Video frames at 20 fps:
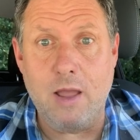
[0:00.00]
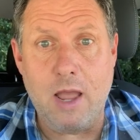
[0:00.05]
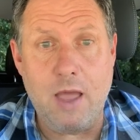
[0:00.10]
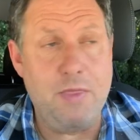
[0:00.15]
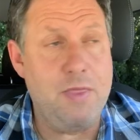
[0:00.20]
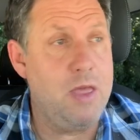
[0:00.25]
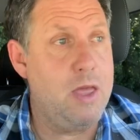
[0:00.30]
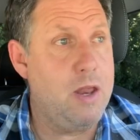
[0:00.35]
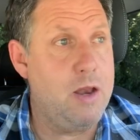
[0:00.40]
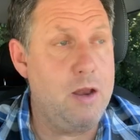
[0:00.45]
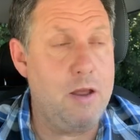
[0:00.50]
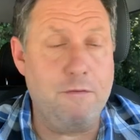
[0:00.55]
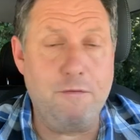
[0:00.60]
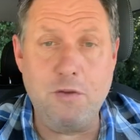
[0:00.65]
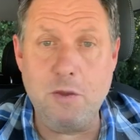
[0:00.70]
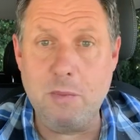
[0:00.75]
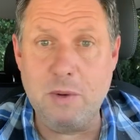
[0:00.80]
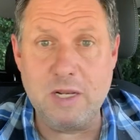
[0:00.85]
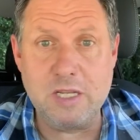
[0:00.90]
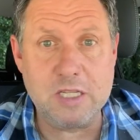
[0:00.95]
And then a
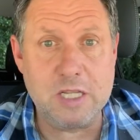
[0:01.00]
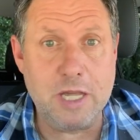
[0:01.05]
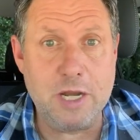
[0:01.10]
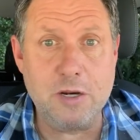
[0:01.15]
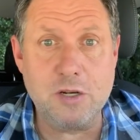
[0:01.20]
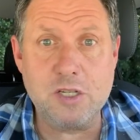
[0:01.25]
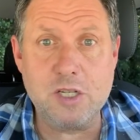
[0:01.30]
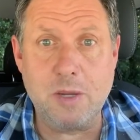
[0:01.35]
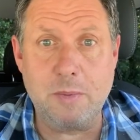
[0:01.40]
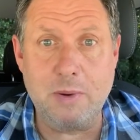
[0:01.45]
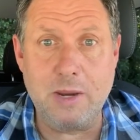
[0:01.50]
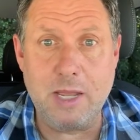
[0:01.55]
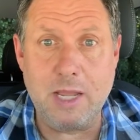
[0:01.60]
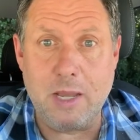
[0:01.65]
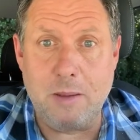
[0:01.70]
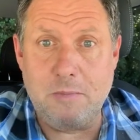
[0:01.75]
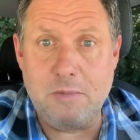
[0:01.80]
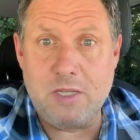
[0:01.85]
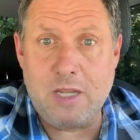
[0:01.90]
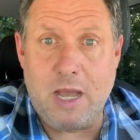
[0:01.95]
few minutes later, somebody
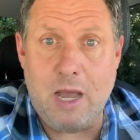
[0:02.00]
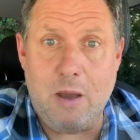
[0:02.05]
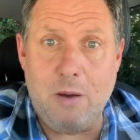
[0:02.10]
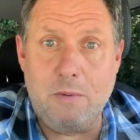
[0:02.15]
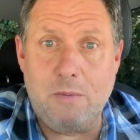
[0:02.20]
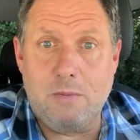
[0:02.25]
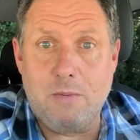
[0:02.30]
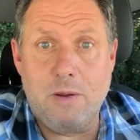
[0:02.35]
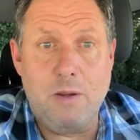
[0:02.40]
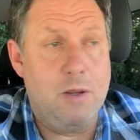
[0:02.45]
comes out,